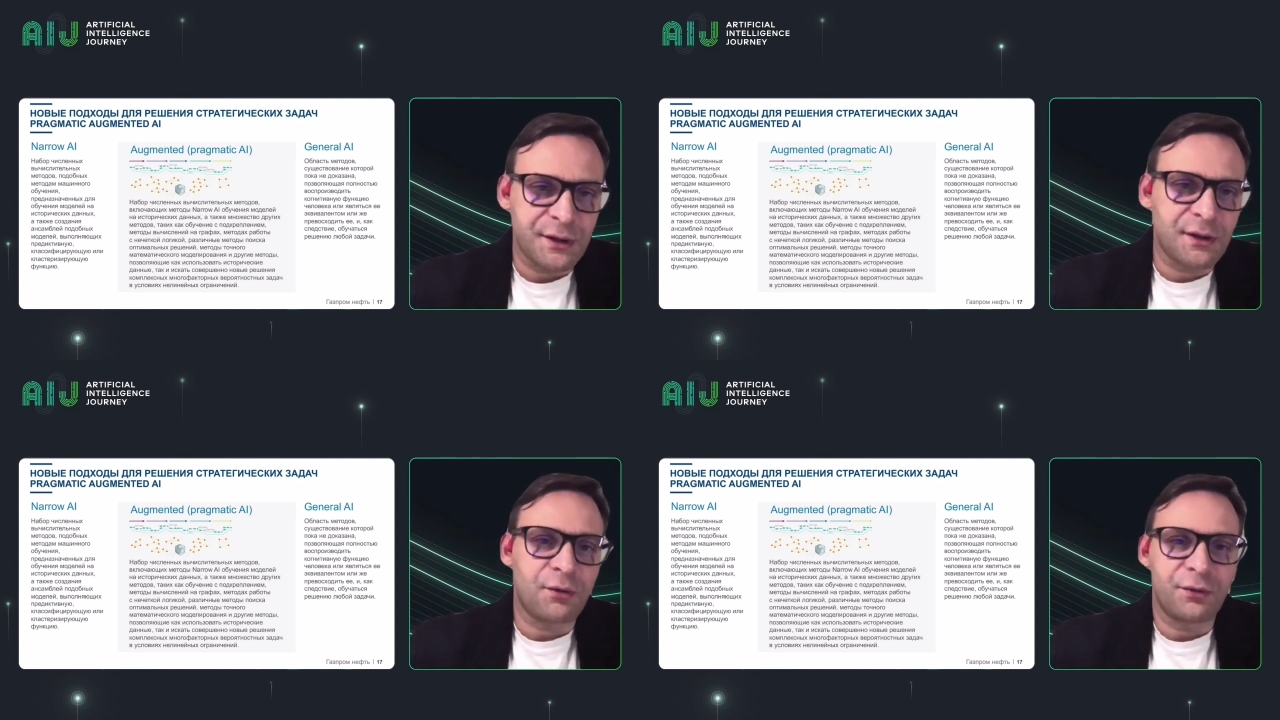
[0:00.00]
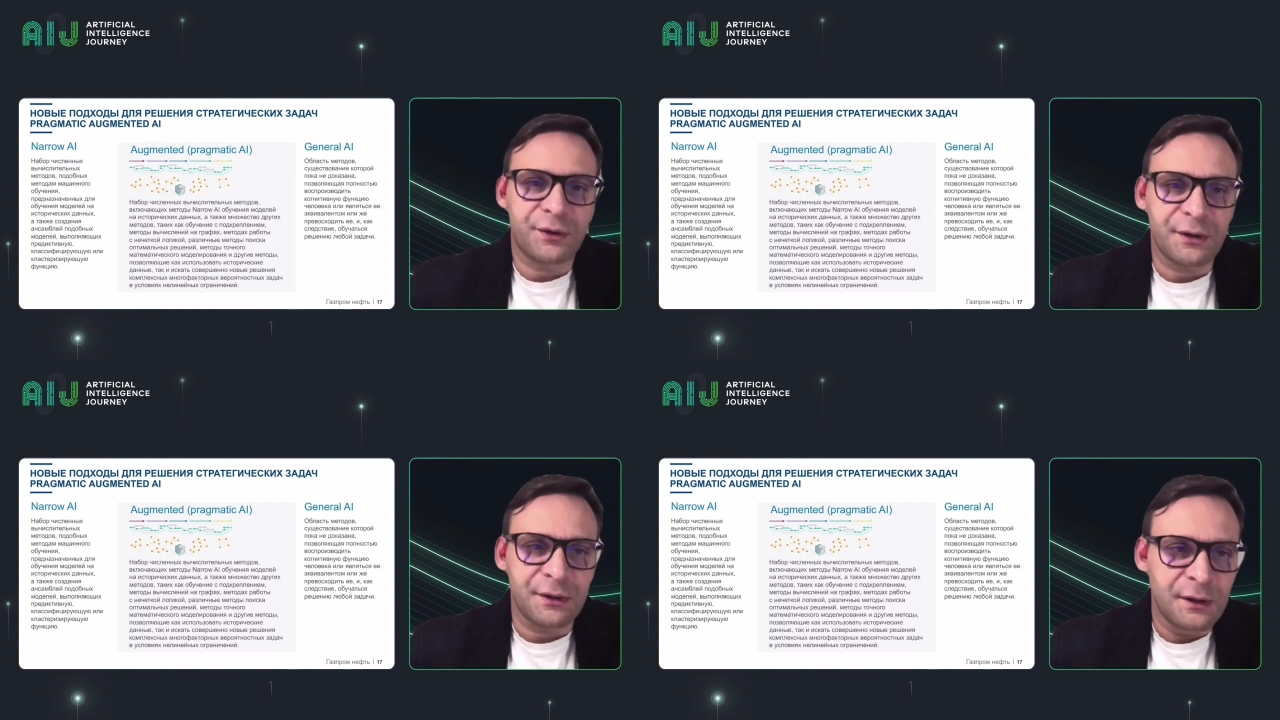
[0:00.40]
in a
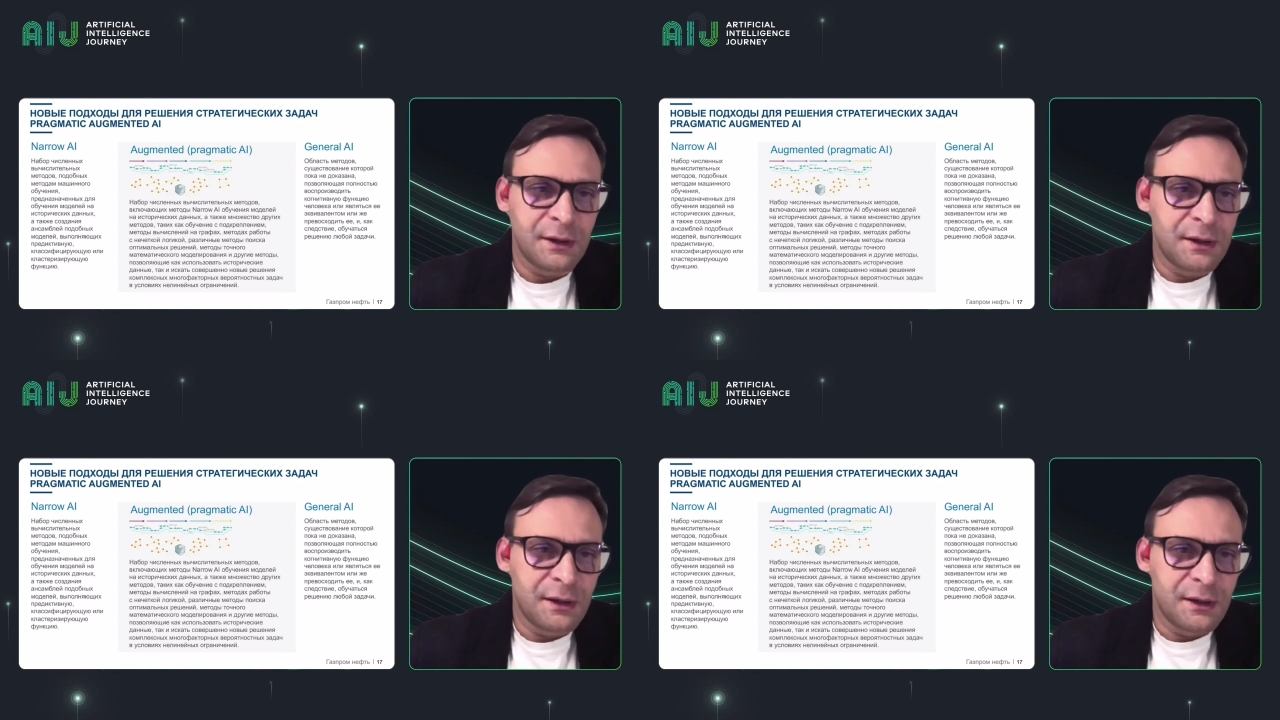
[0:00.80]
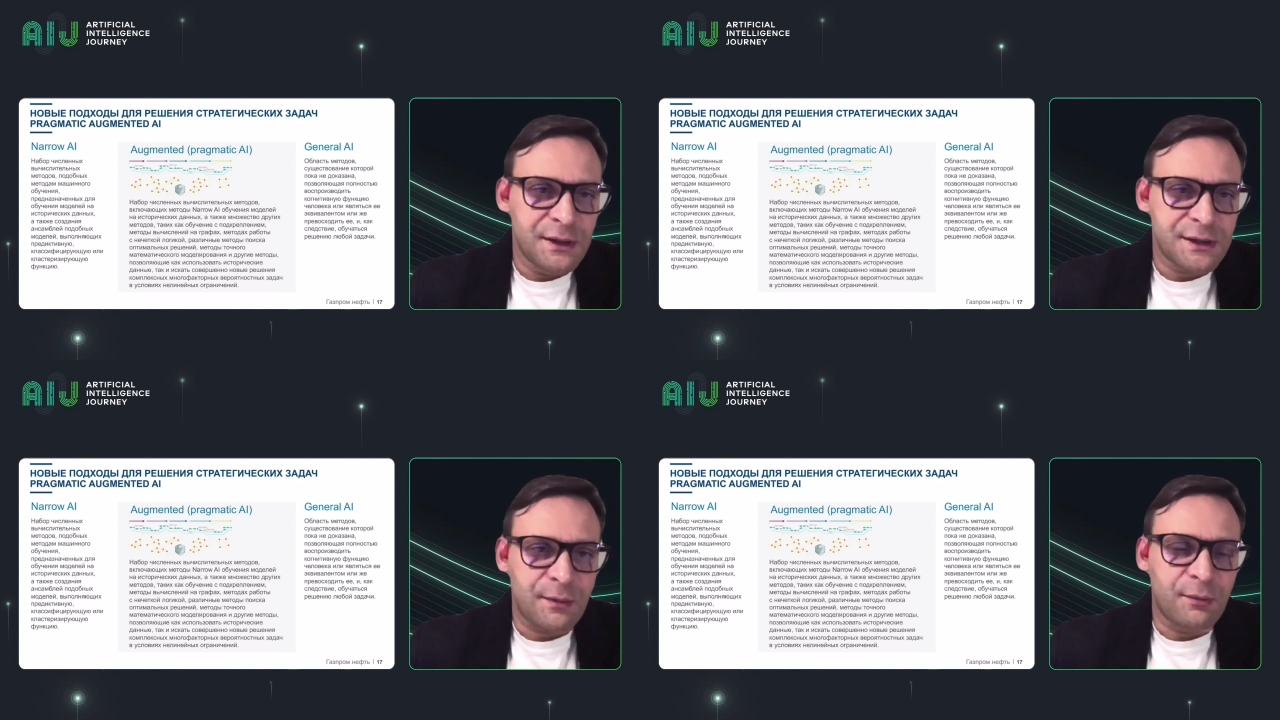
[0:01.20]
very narrow field,
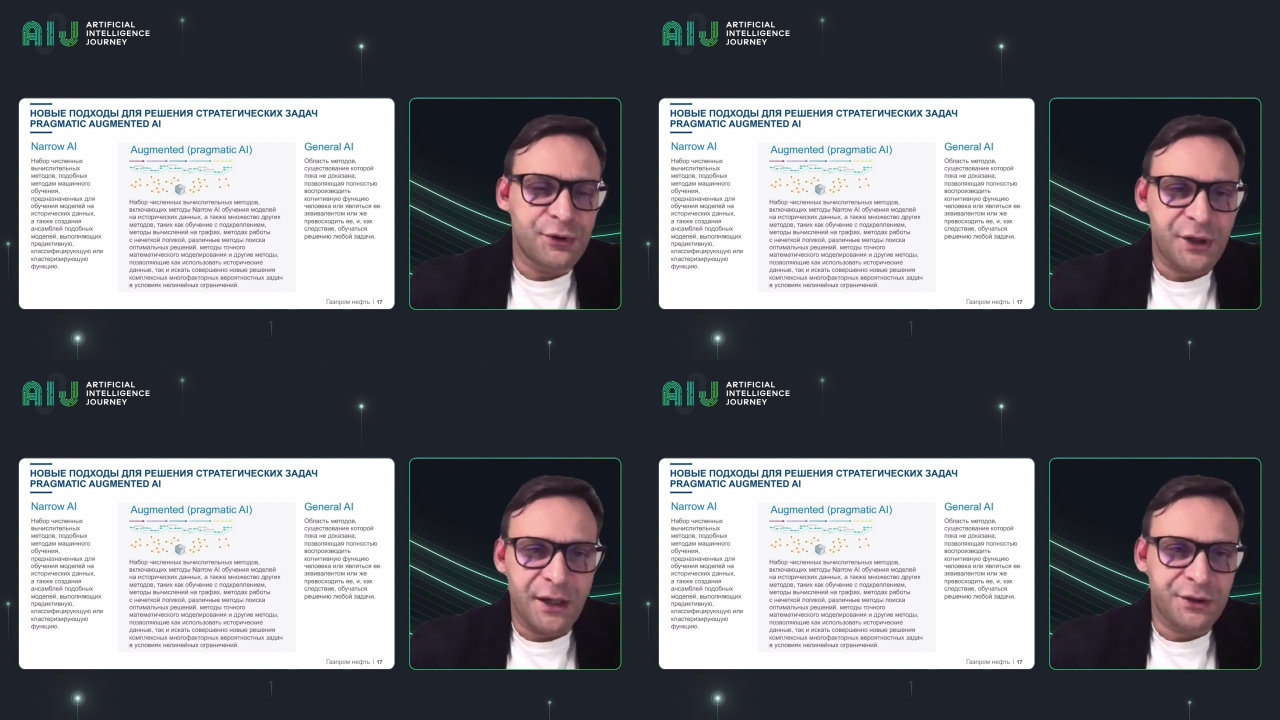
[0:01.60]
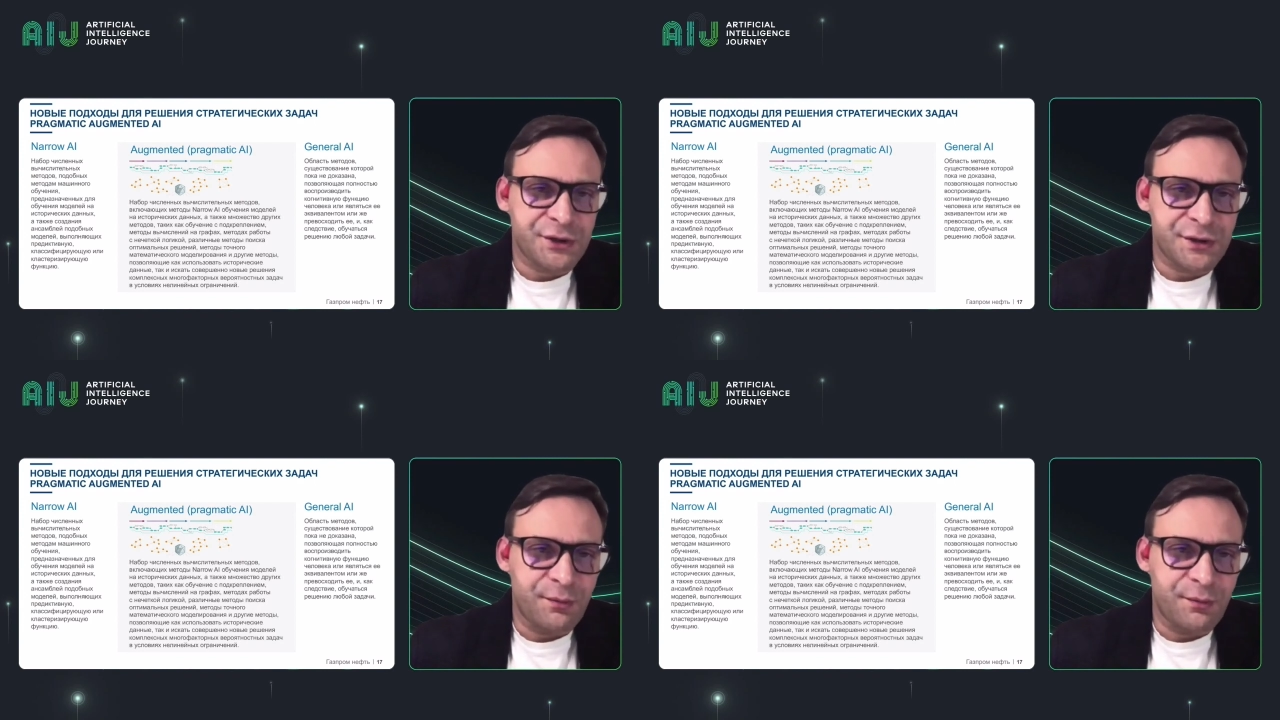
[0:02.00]
I repeat that.